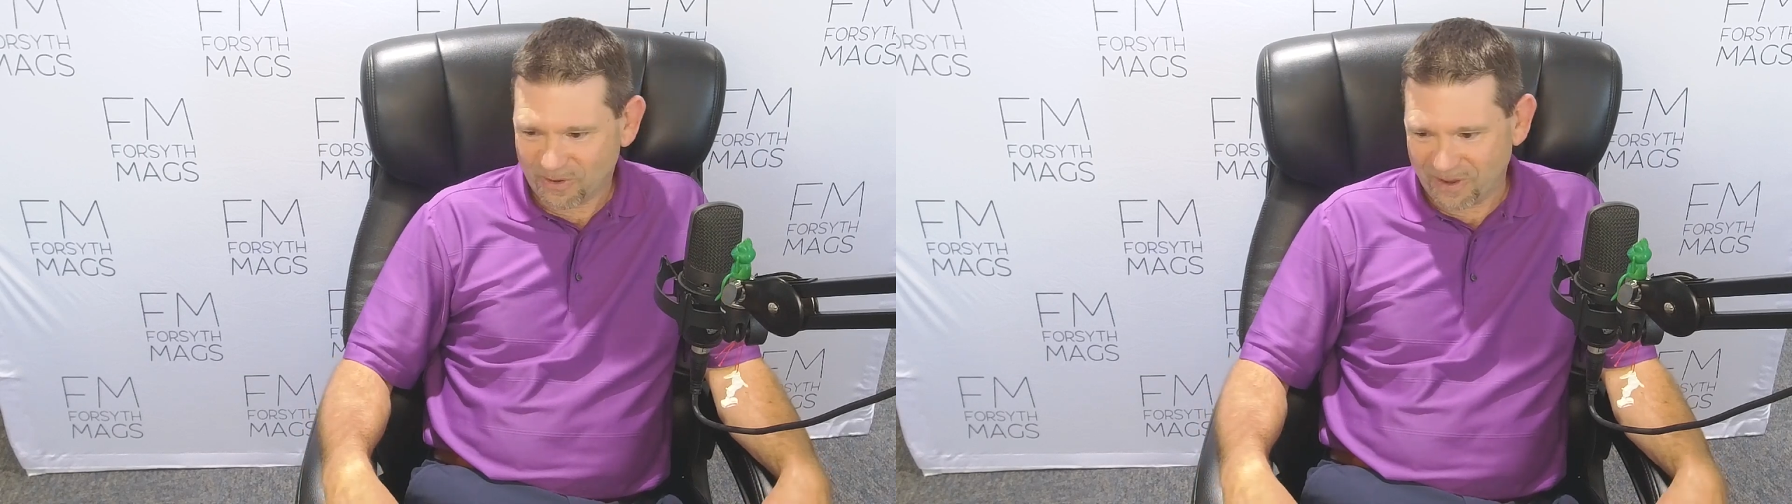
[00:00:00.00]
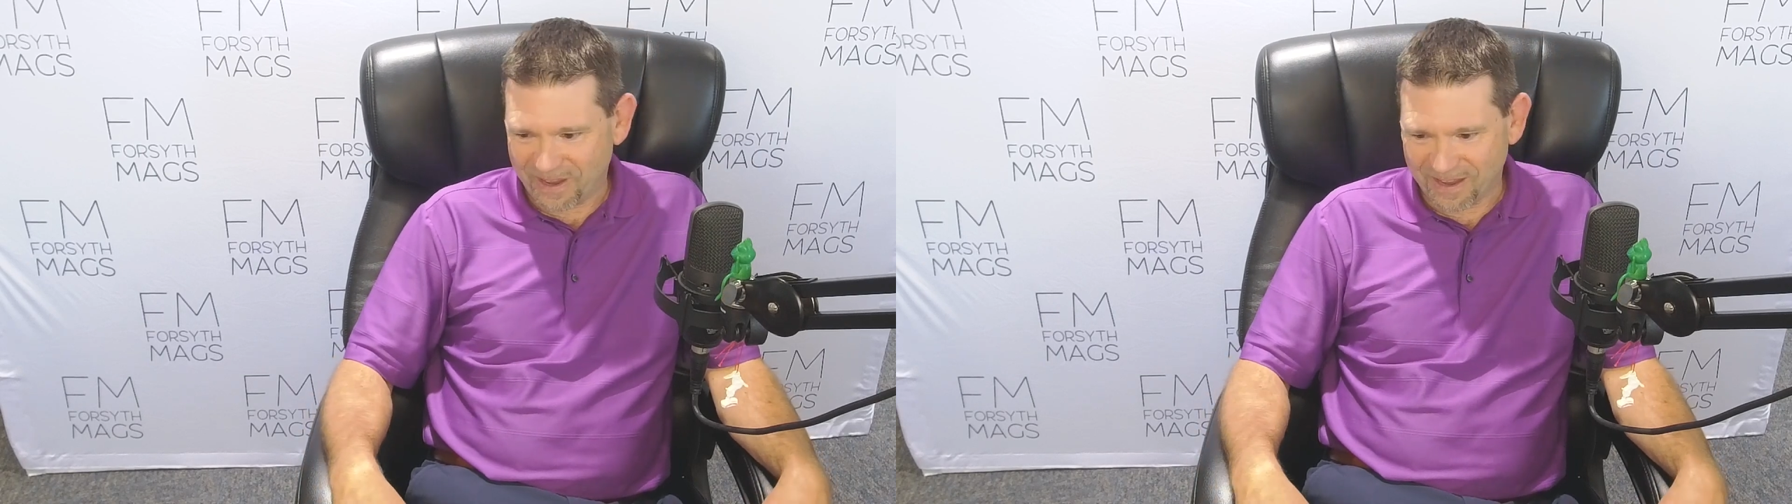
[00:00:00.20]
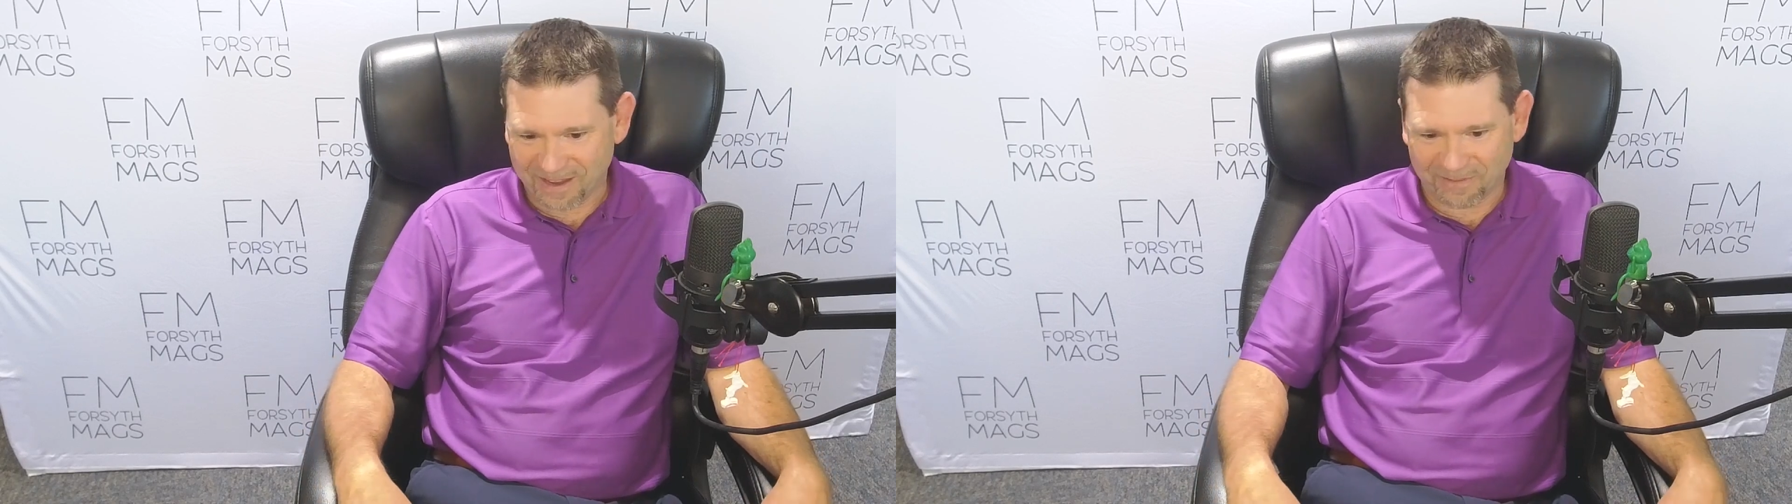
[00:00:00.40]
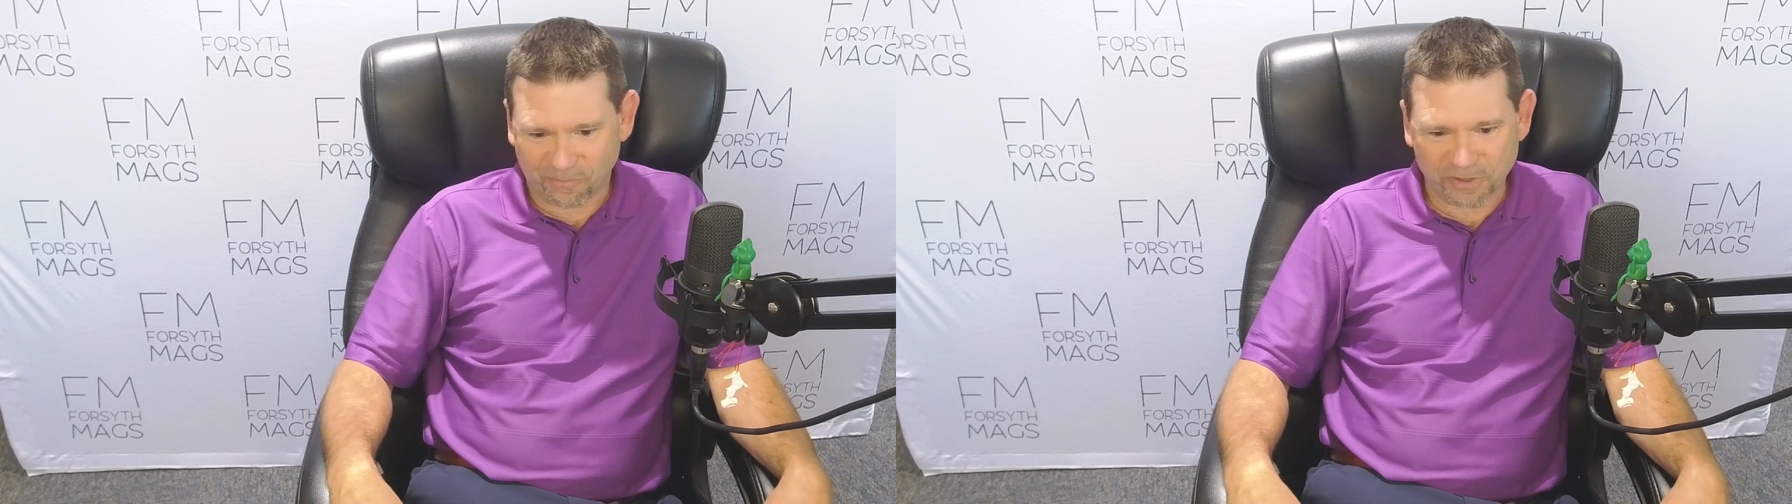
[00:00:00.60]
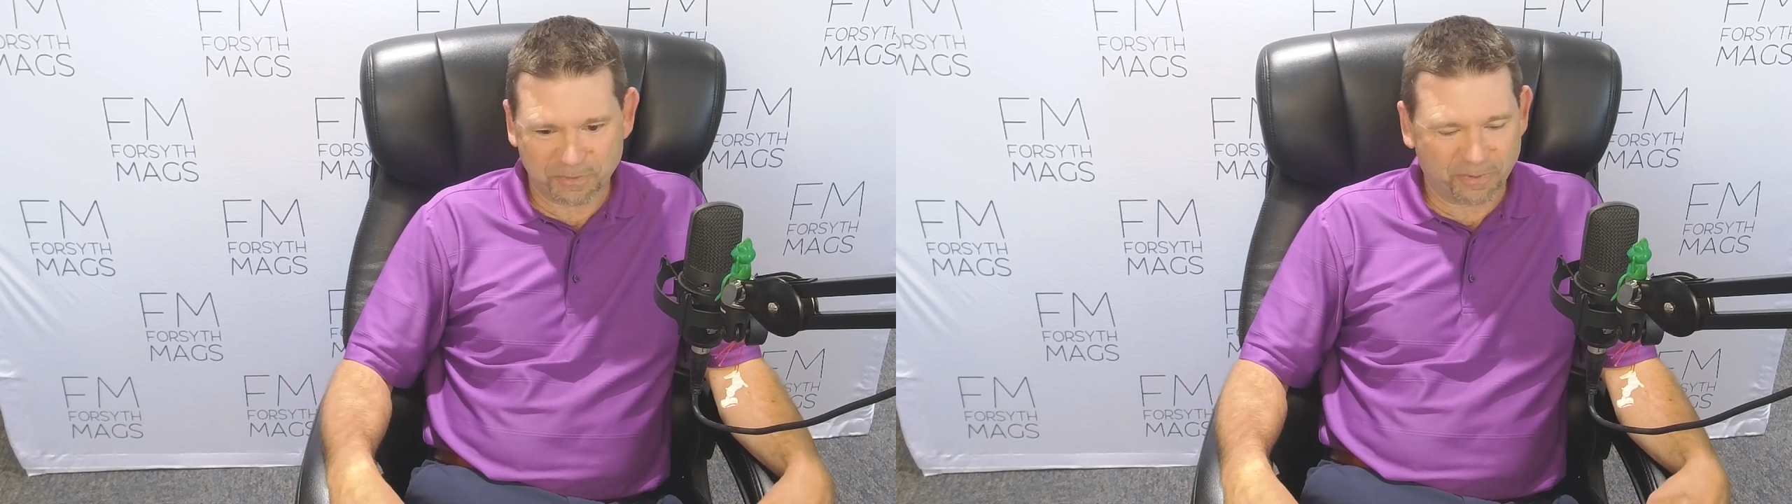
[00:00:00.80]
and why
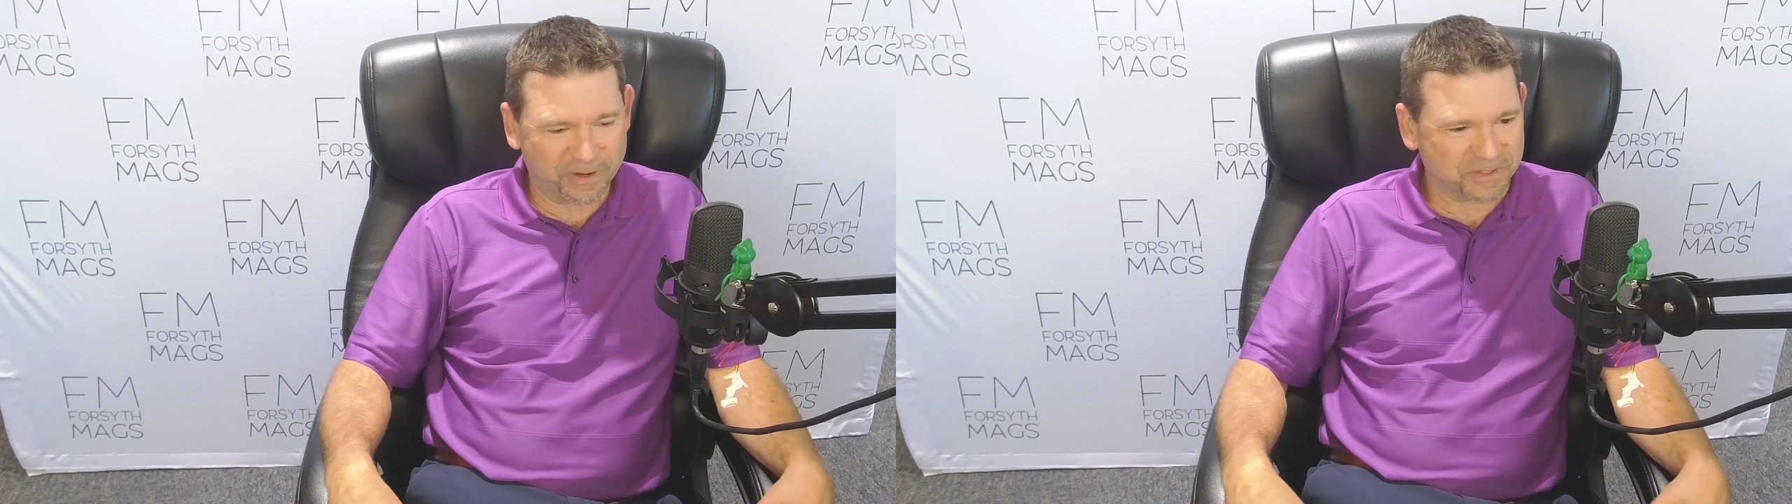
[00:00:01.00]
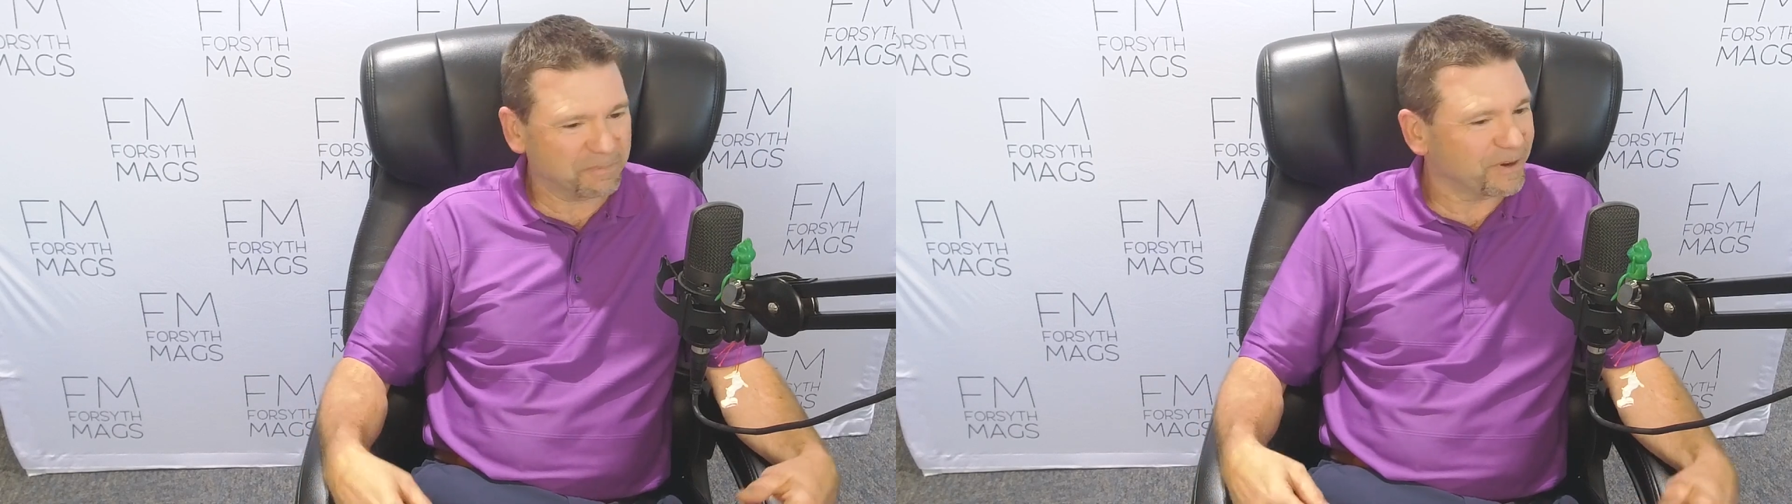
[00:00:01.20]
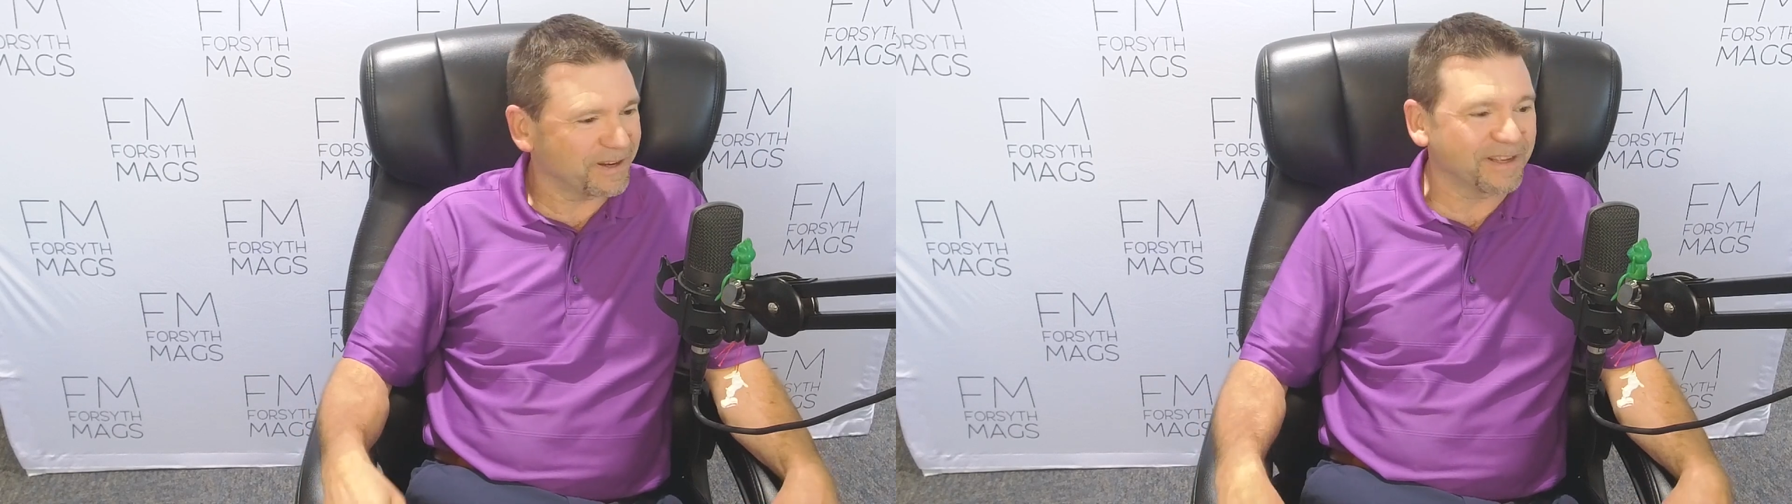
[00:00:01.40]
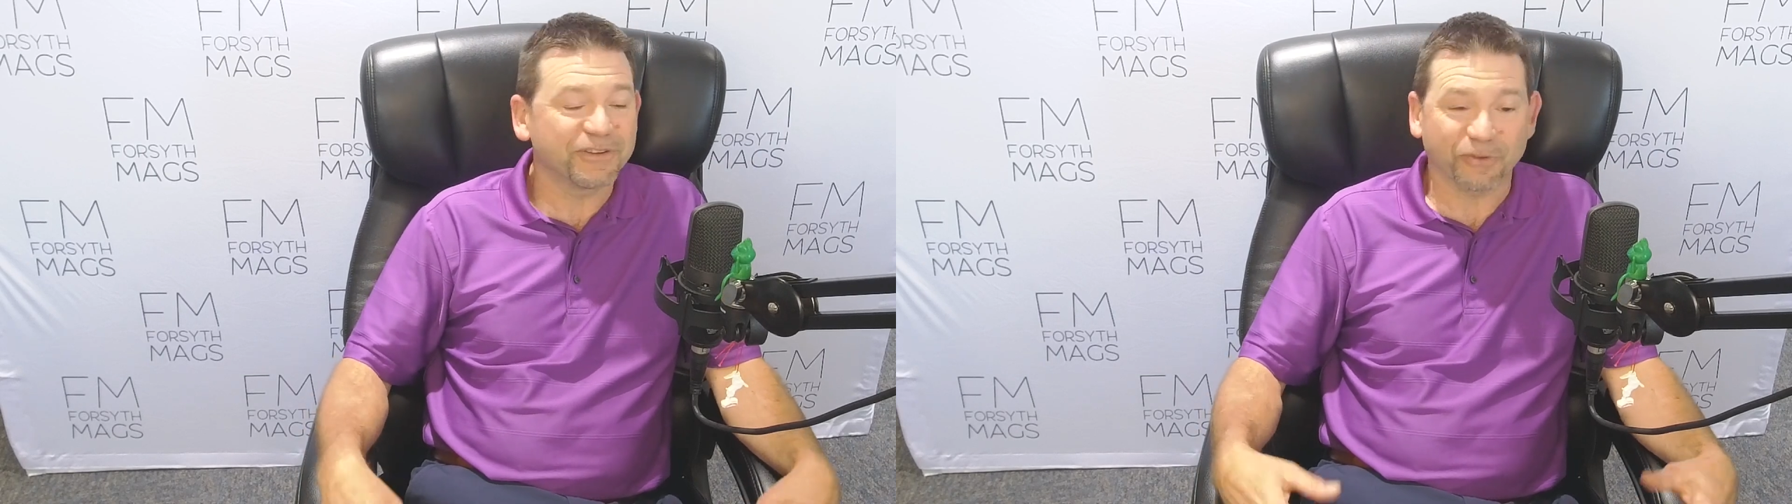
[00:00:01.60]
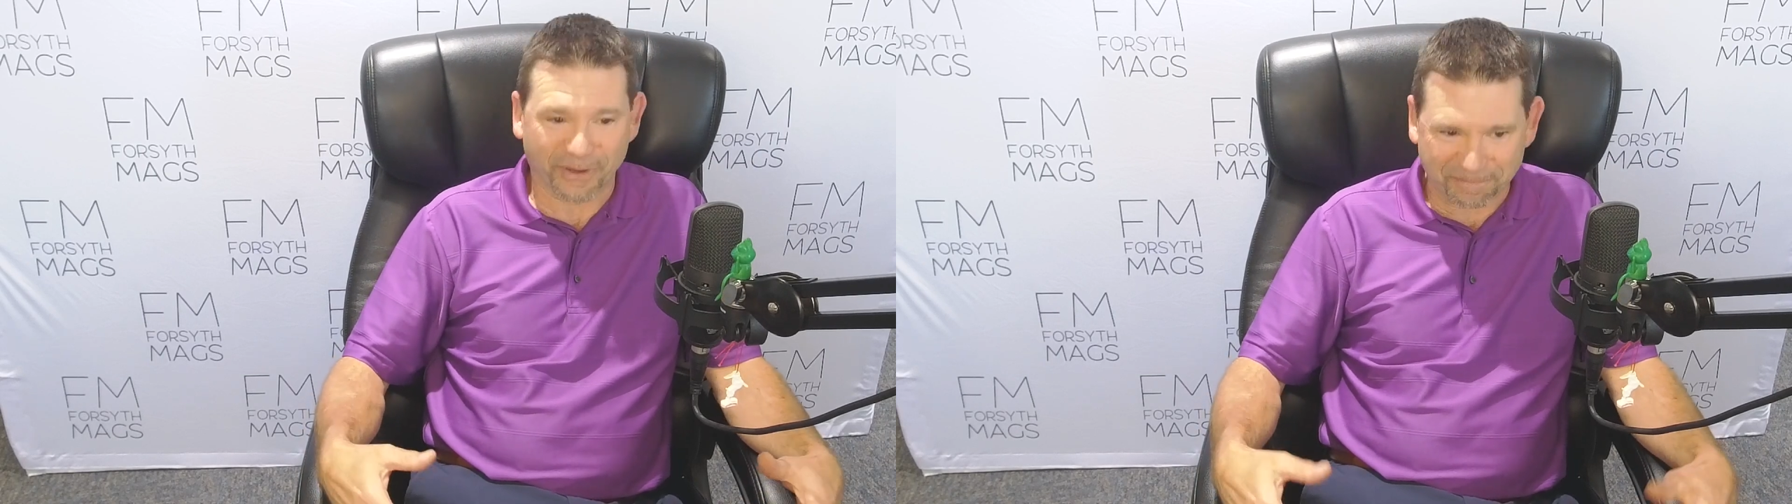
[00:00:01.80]
don't you put up some money and
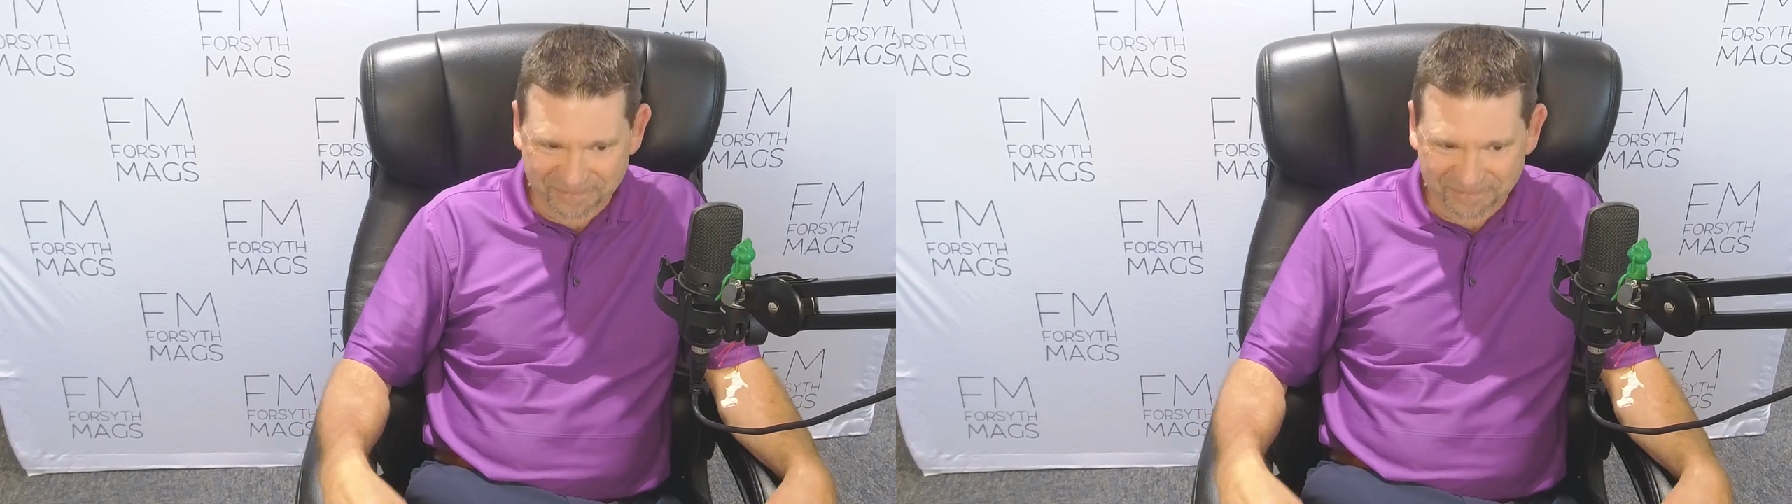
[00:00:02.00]
do it?